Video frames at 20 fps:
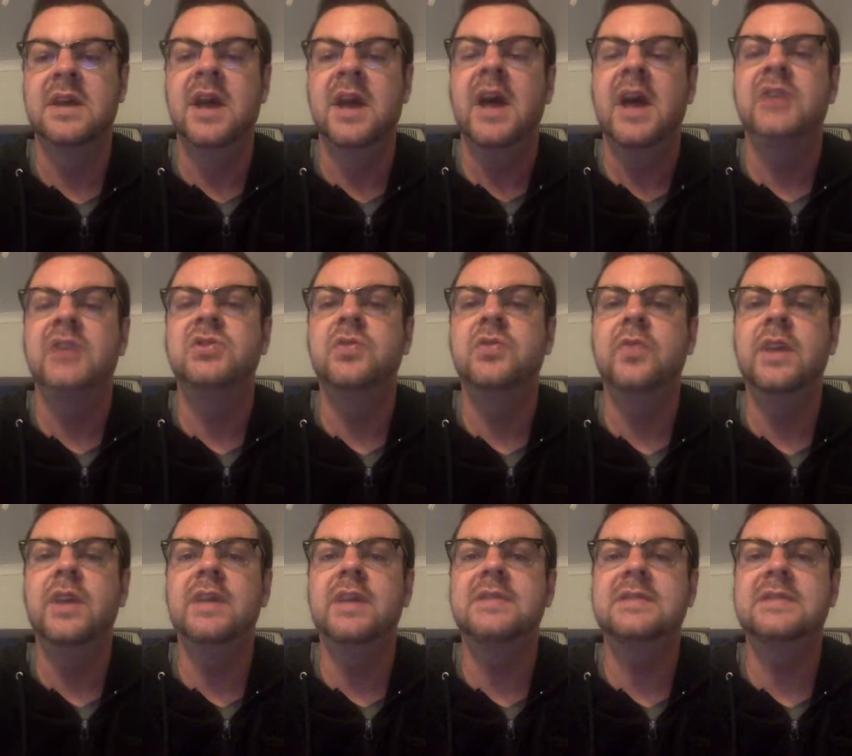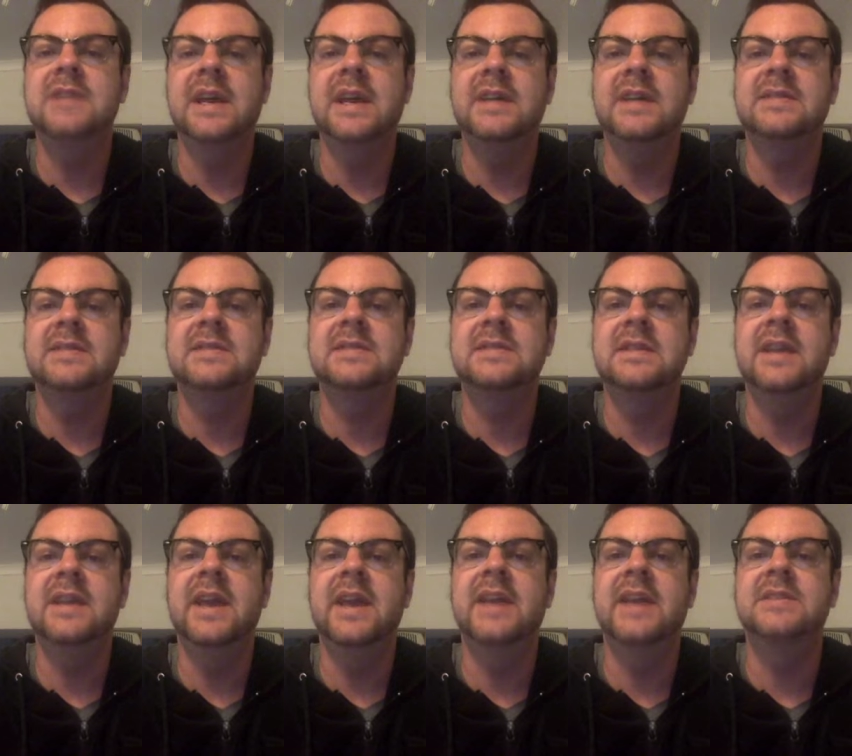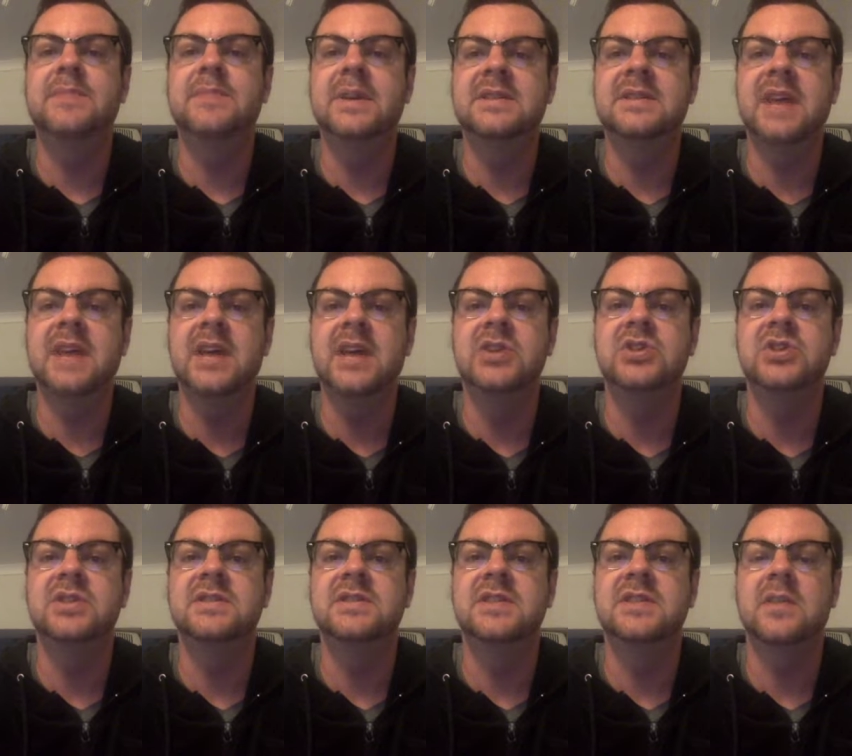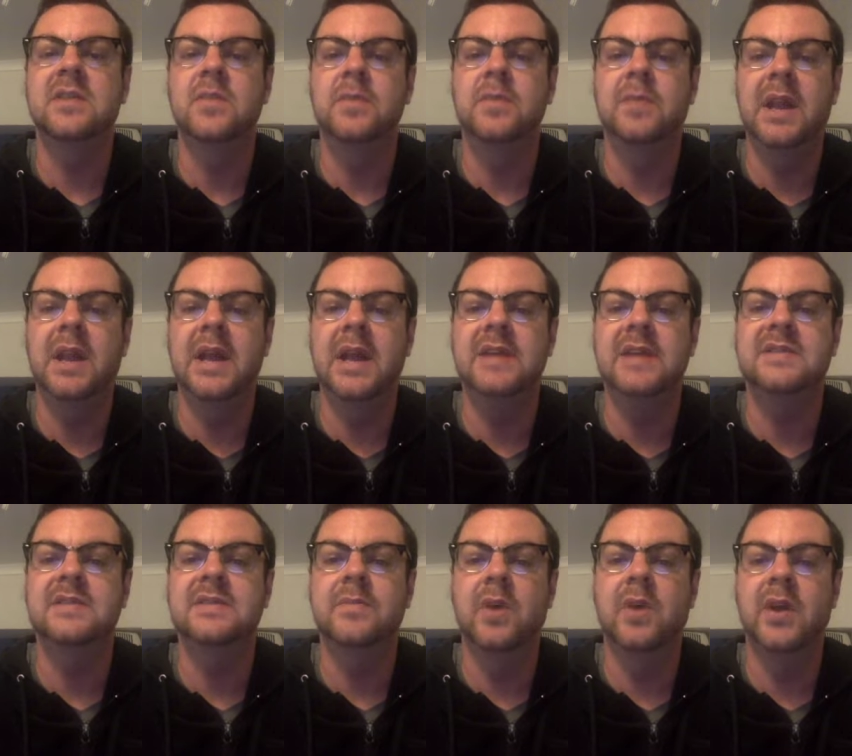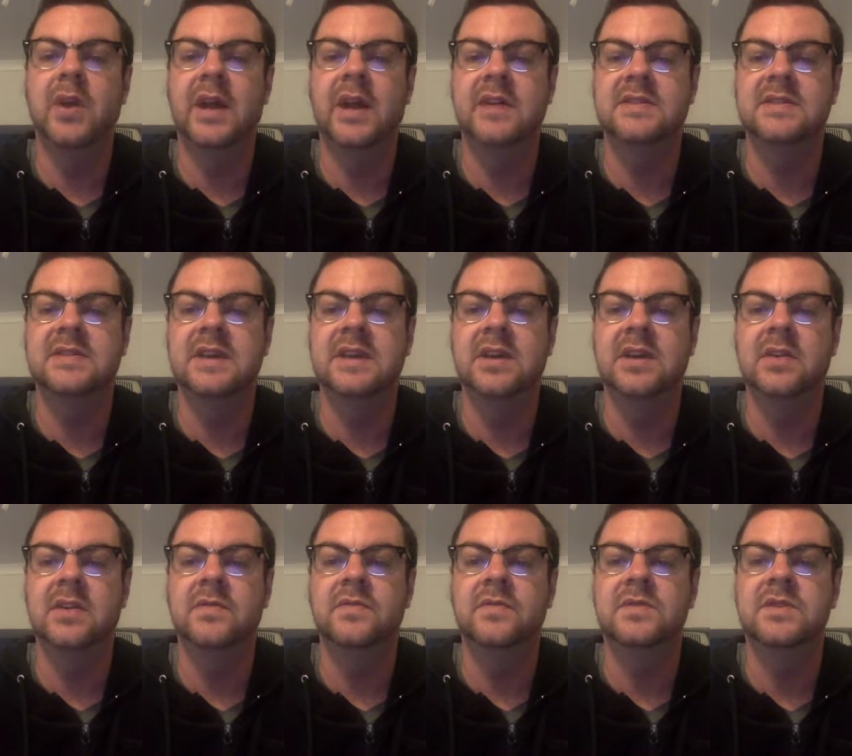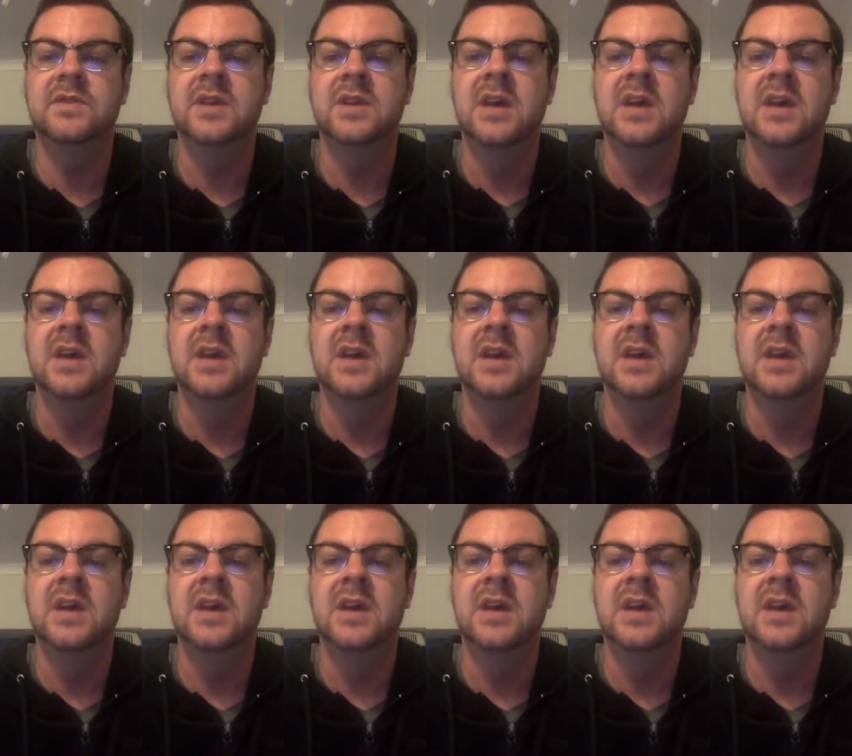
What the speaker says: and to reassess the expectations that we place upon ourselves,